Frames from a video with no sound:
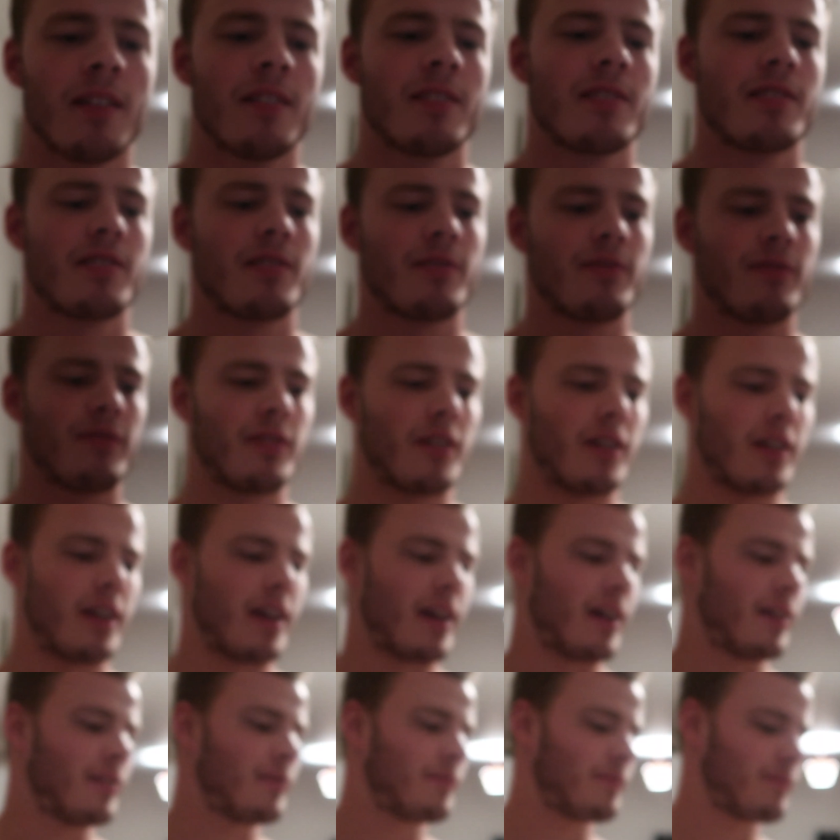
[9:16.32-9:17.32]
So
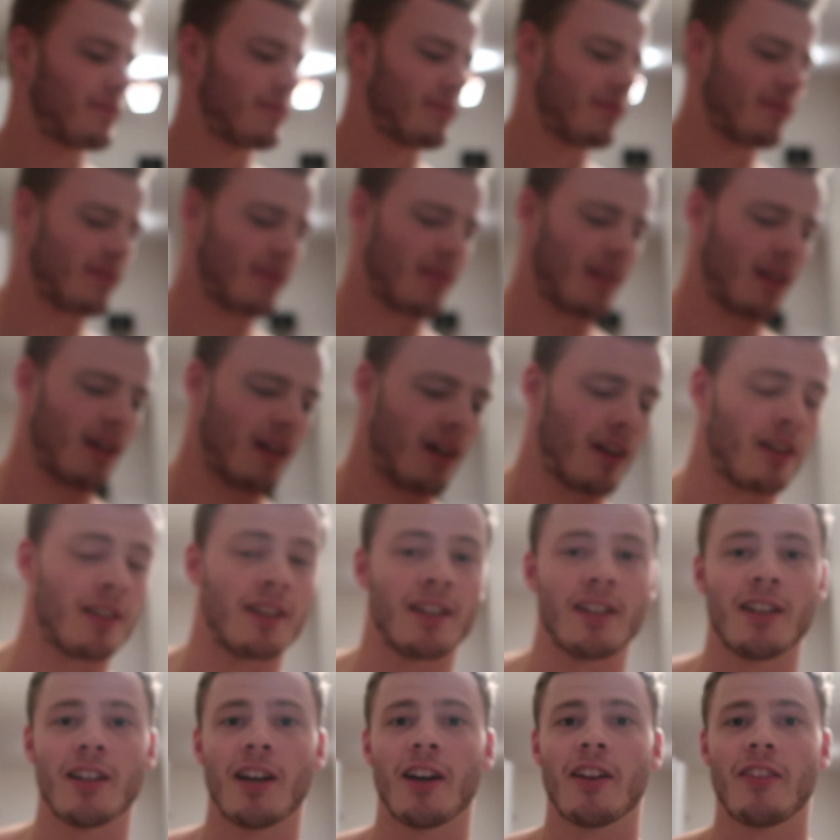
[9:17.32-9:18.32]
faye. I
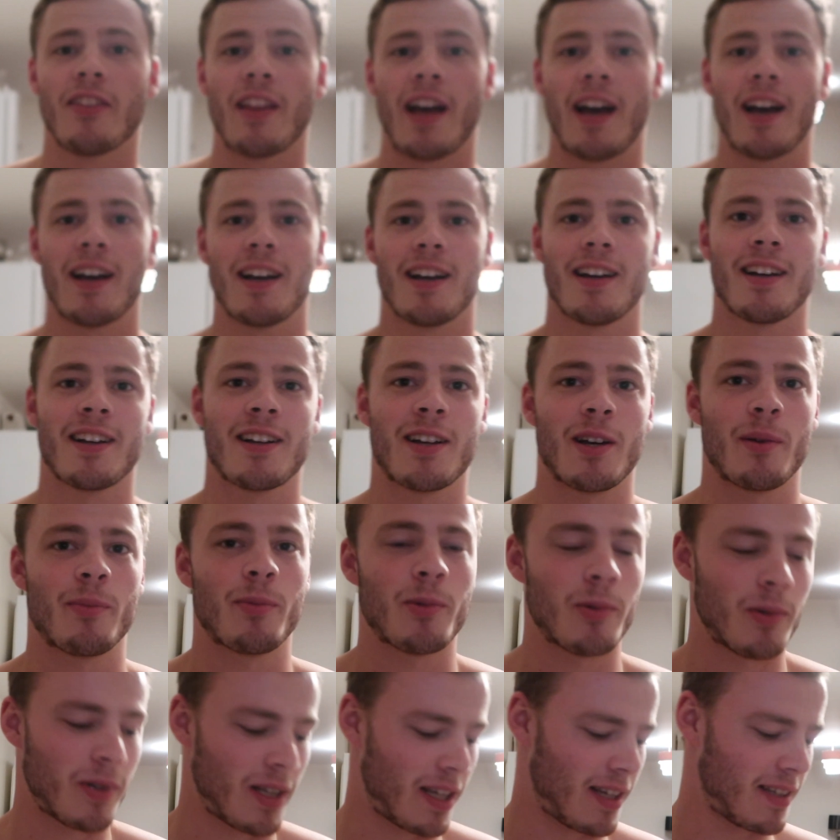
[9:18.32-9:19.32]
only learnt that a
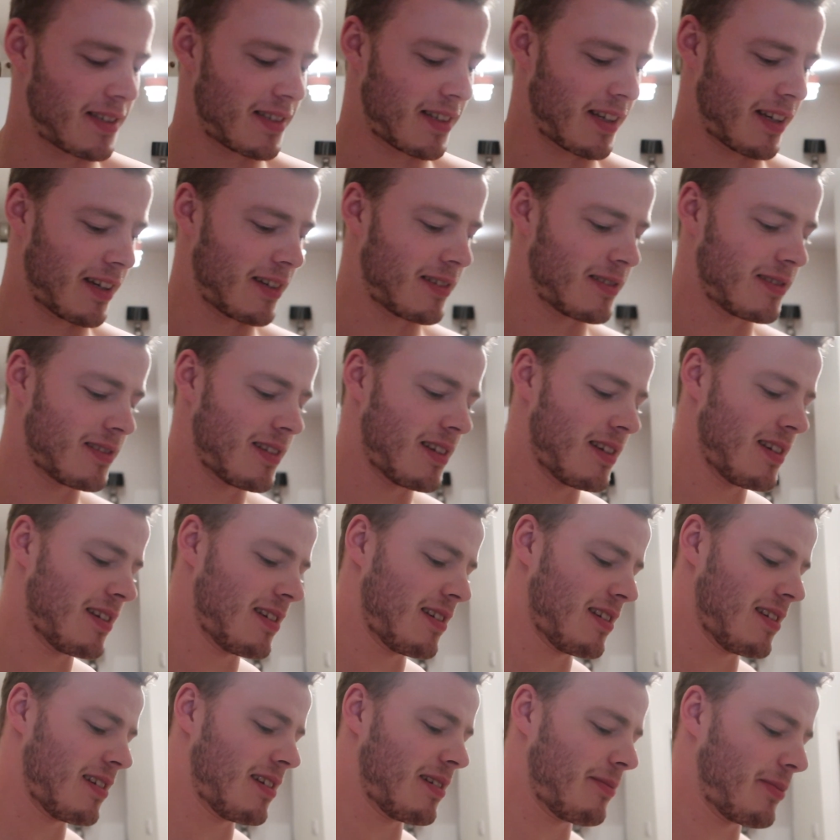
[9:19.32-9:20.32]
couple of years ago.
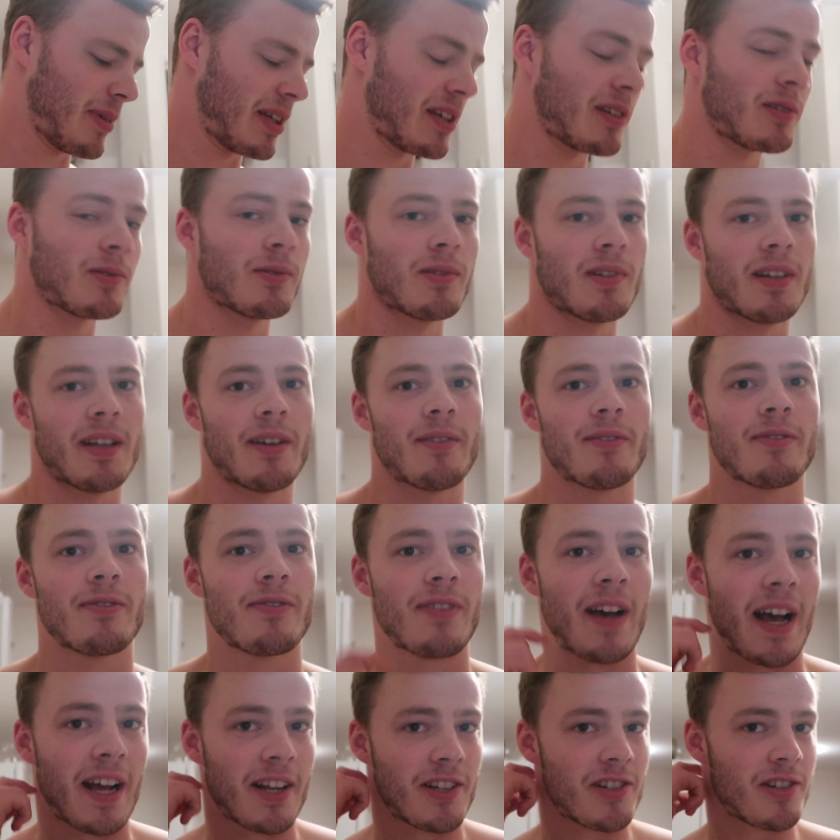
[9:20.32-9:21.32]
Been calling it
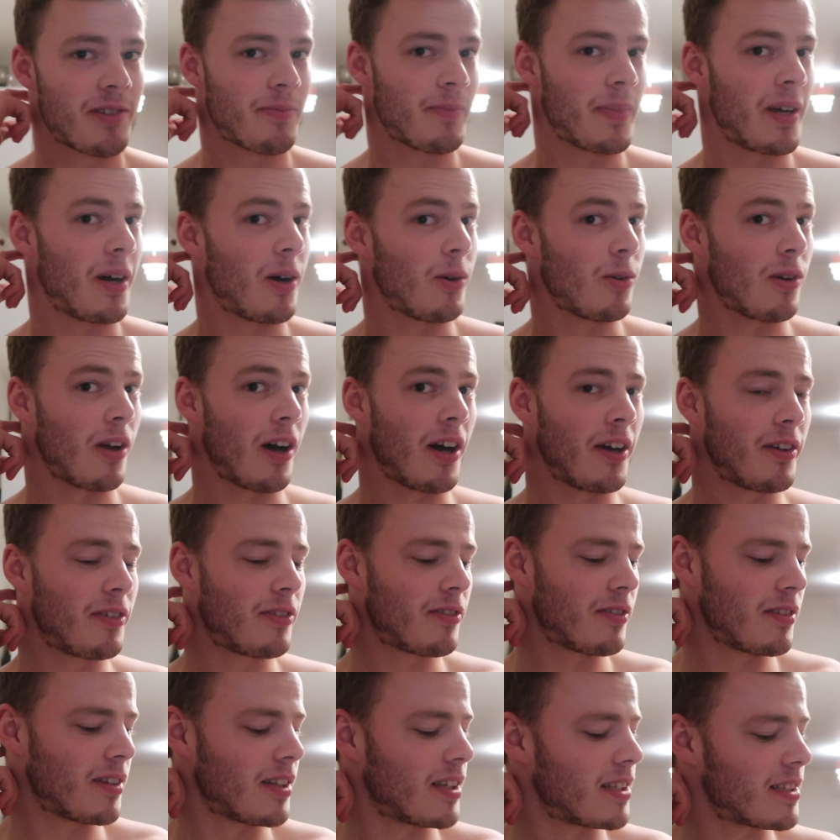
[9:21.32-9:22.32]
fadge my whole
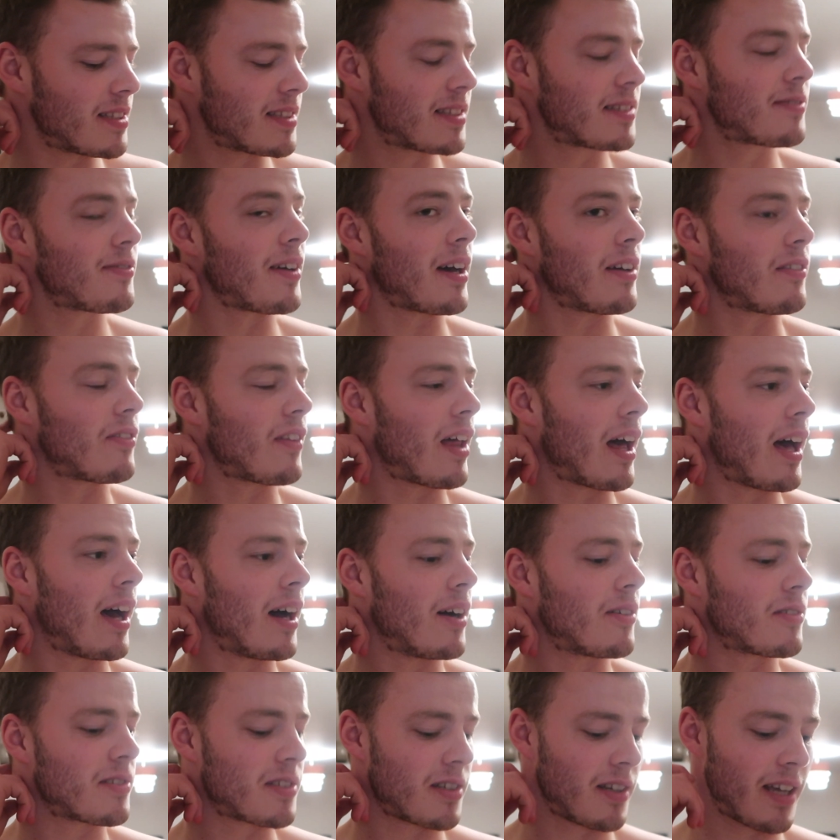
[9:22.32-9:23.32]
life, and then found that
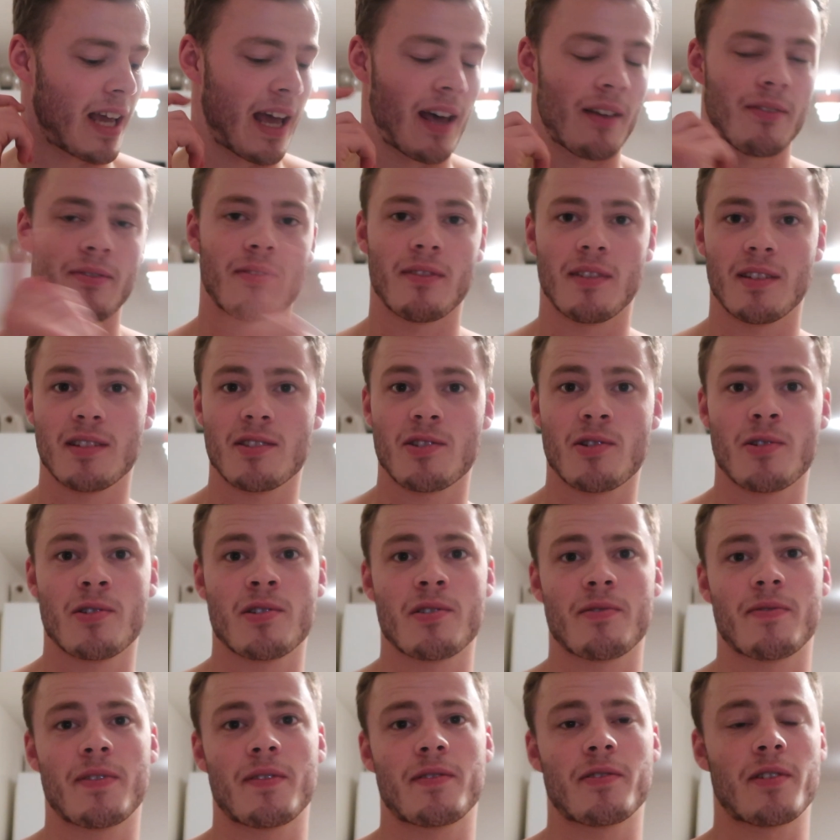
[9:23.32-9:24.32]
out. So yeah,
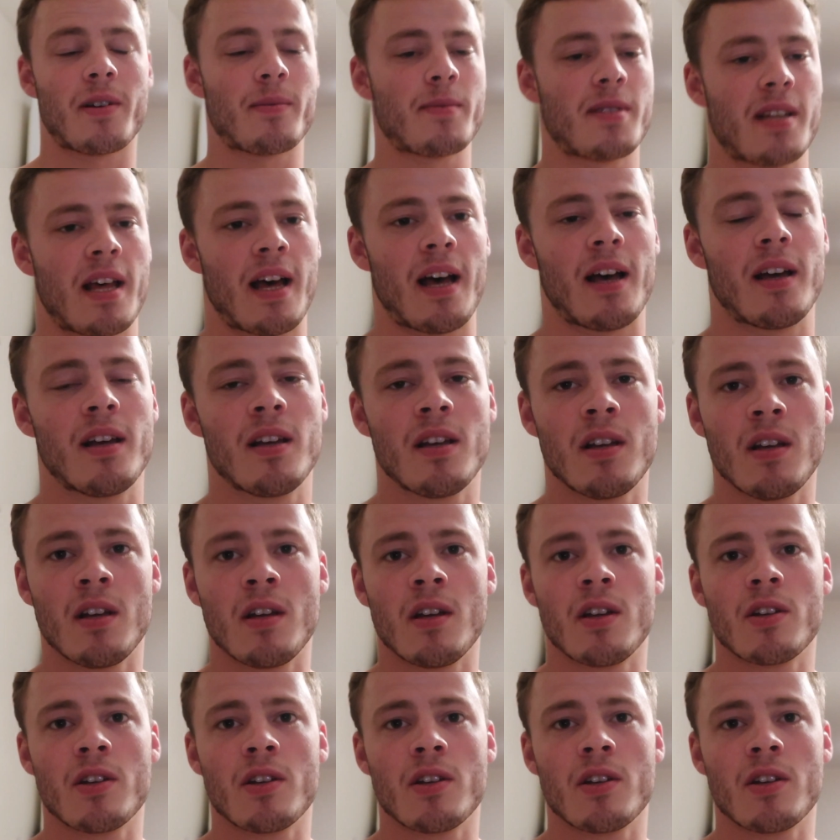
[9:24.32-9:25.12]
250 grams of that.